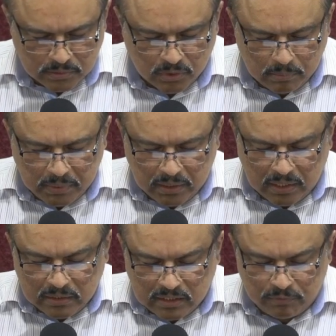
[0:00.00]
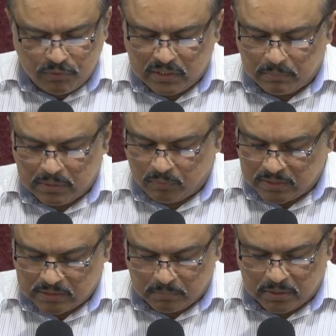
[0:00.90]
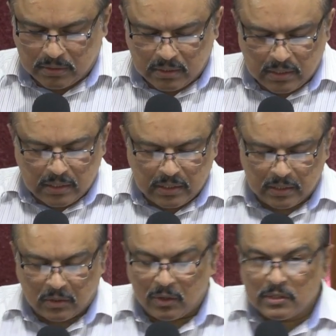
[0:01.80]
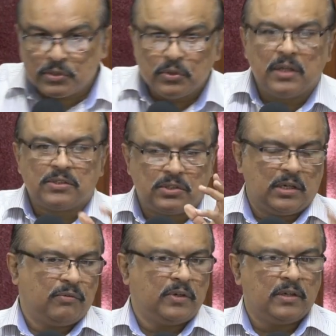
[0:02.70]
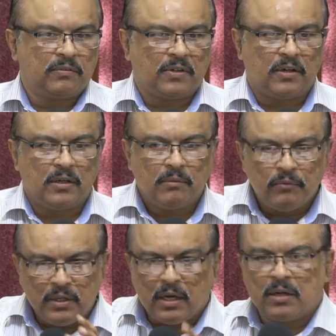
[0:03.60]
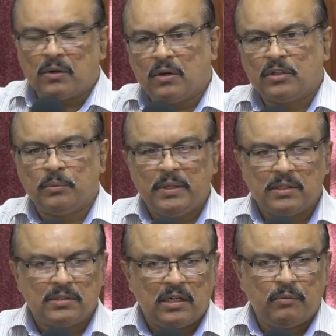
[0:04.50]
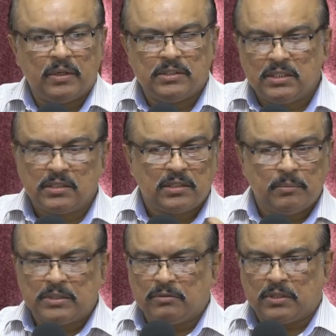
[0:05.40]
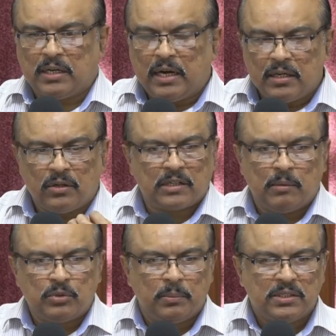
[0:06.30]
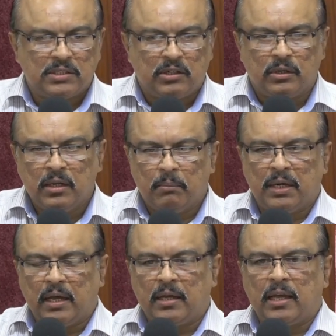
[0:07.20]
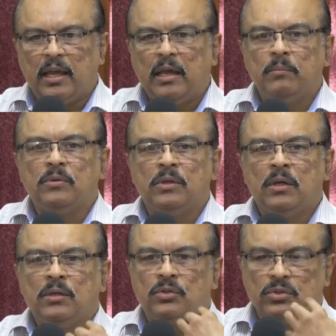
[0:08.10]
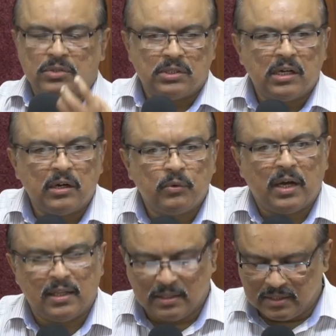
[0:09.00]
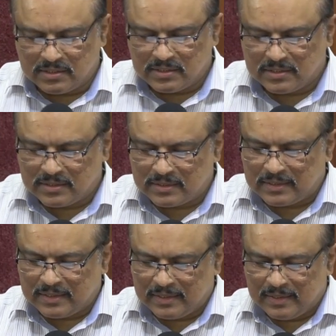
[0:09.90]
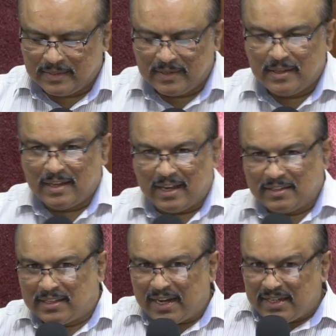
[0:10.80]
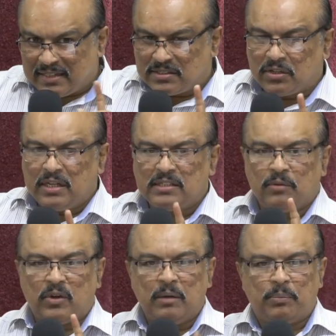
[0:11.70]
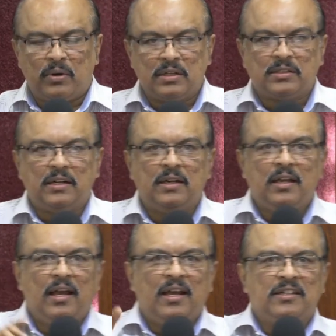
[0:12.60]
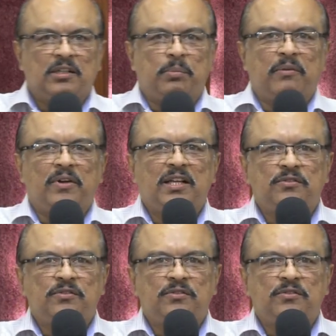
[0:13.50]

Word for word: don't be uncomfortable when someone uh, calls you a servant of God. We are called to be a servant. Jesus himself said, I did not come to be served, but I came to serve others. And that is the reason why Paul said, it's a privilege